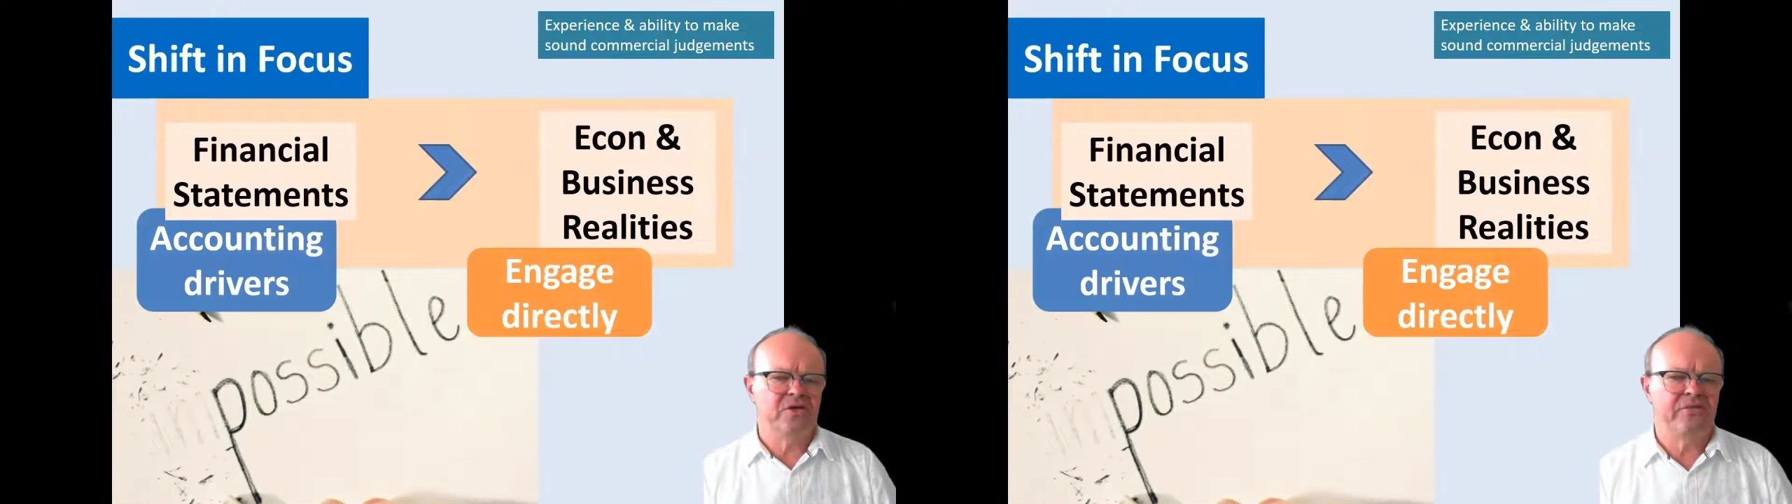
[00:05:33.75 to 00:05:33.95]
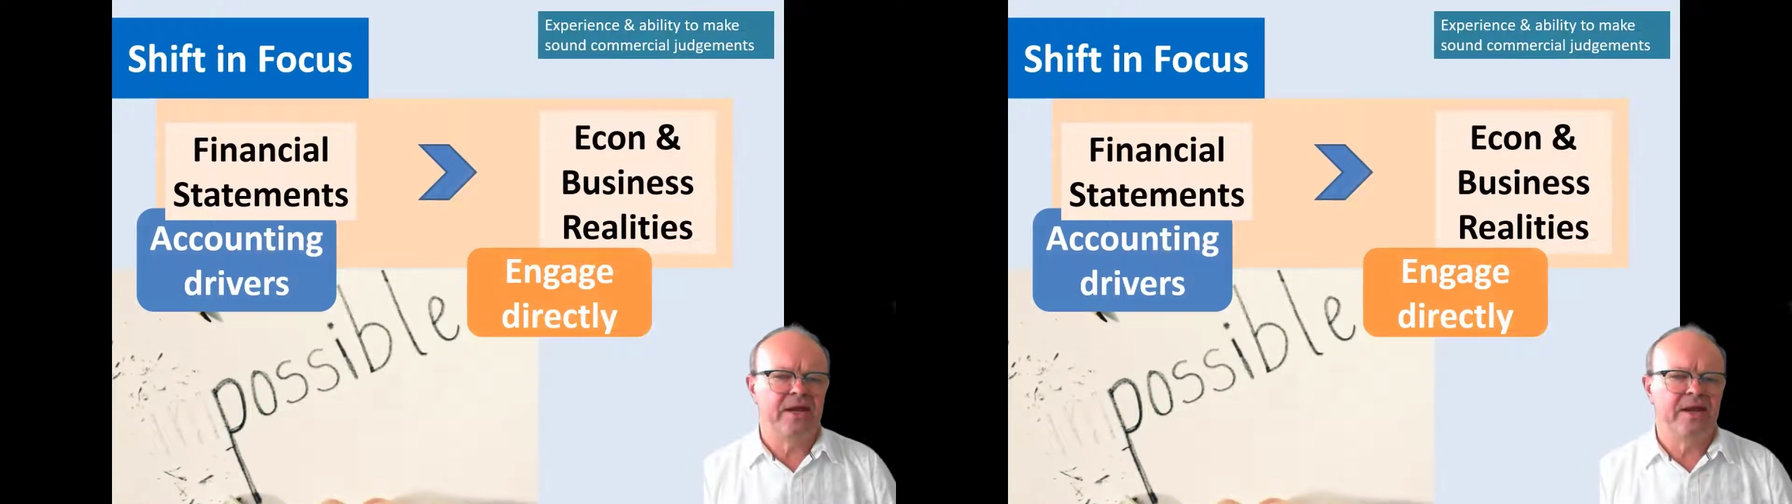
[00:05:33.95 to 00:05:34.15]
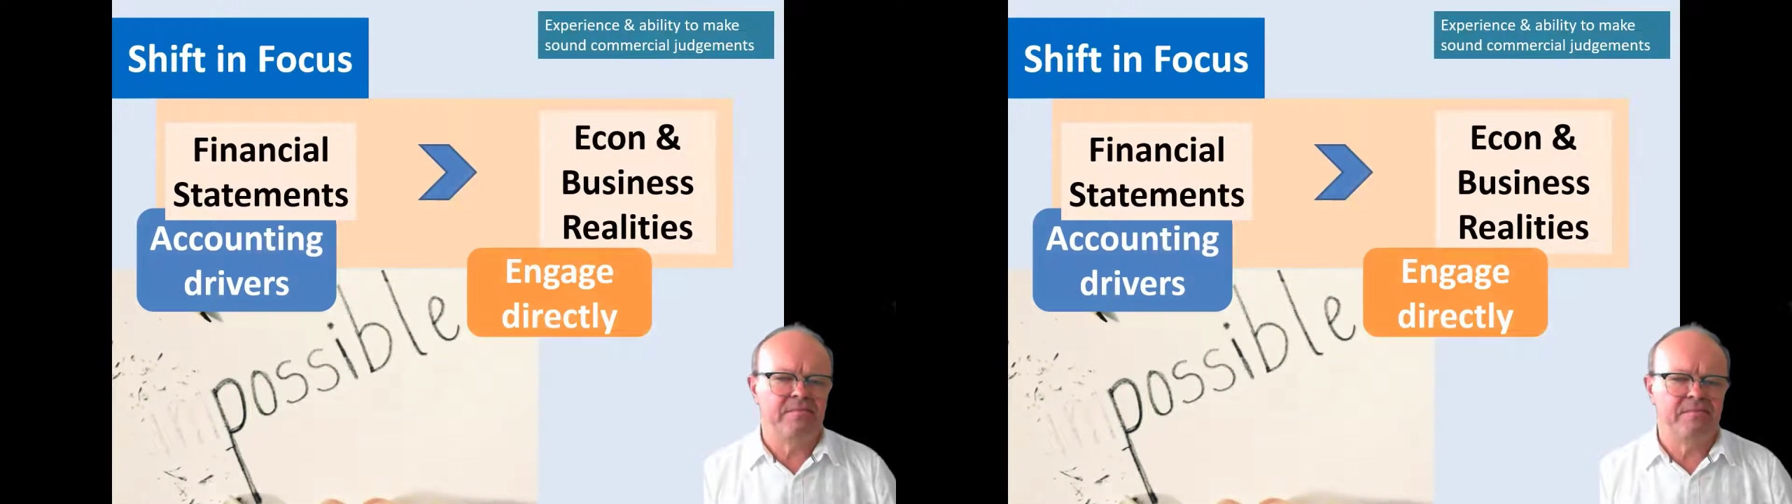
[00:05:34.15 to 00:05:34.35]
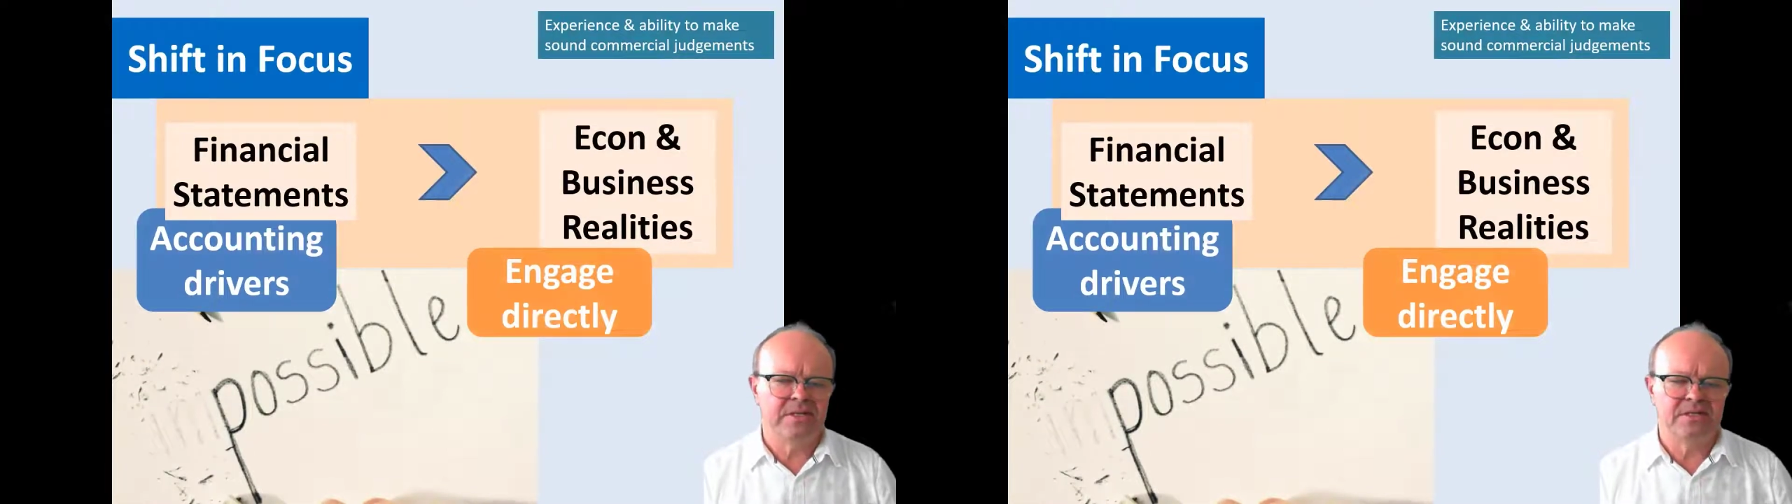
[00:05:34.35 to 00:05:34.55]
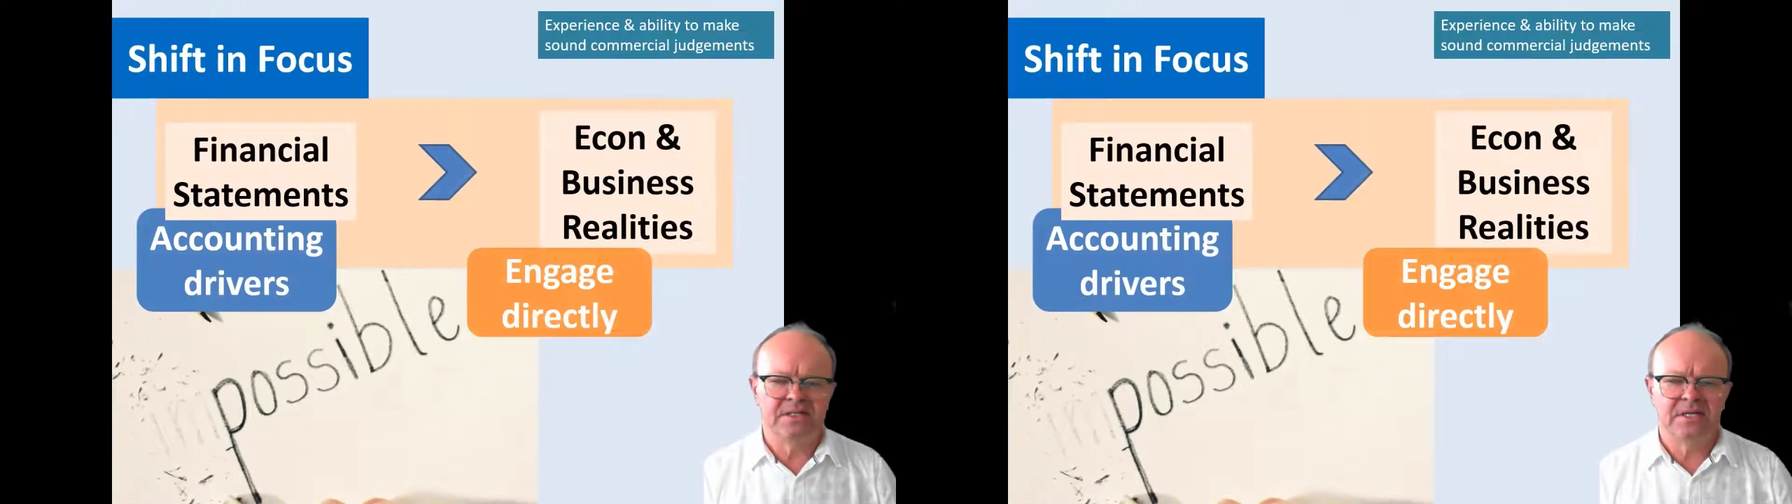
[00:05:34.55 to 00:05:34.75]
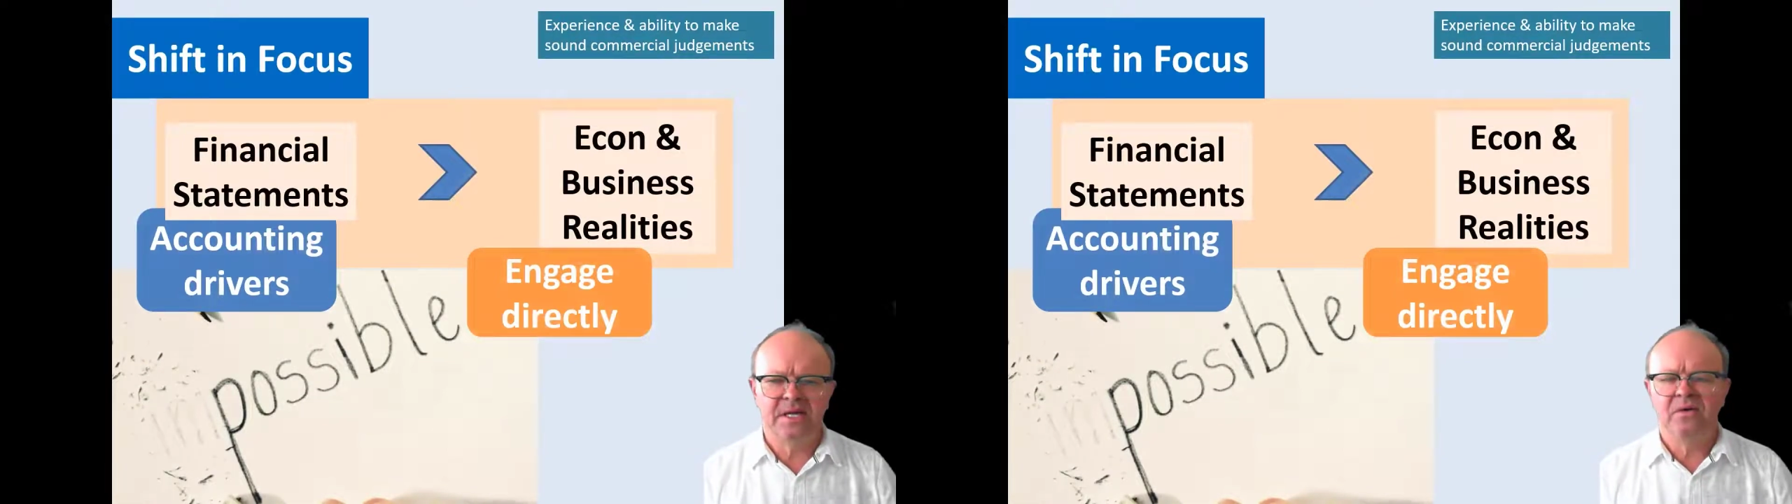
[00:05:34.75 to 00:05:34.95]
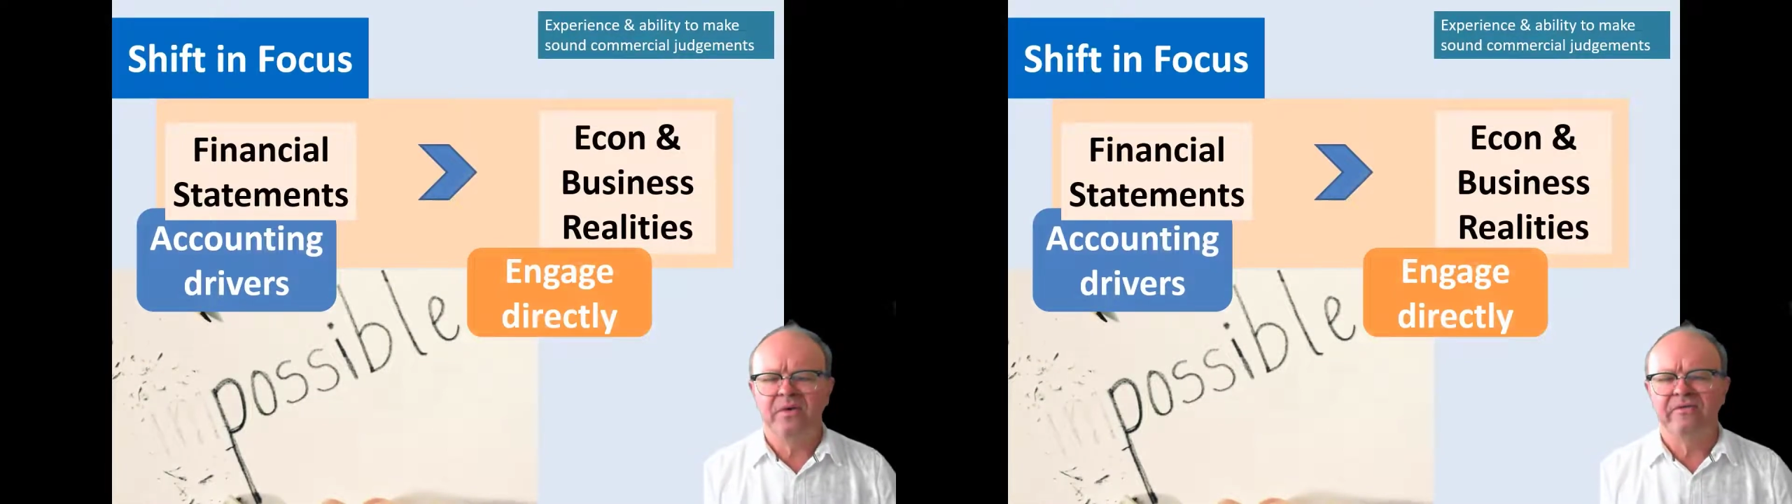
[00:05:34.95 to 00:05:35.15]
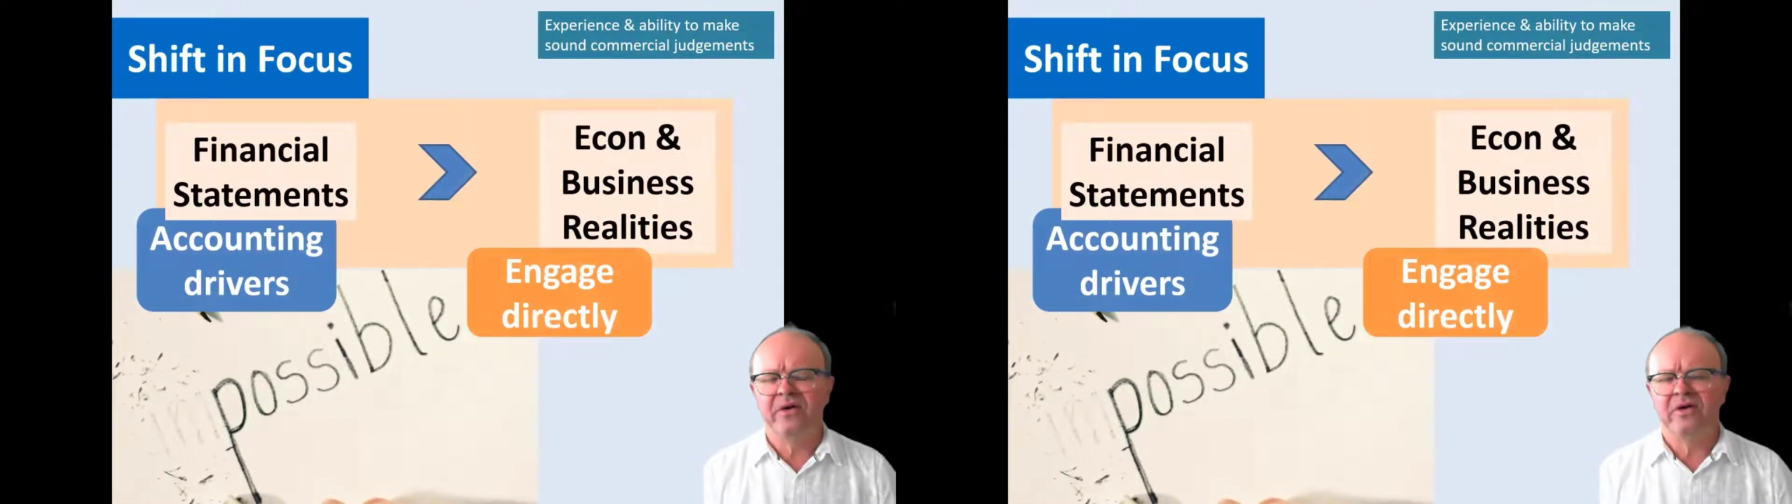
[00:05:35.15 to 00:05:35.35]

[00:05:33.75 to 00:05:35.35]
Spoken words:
on the numbers, we're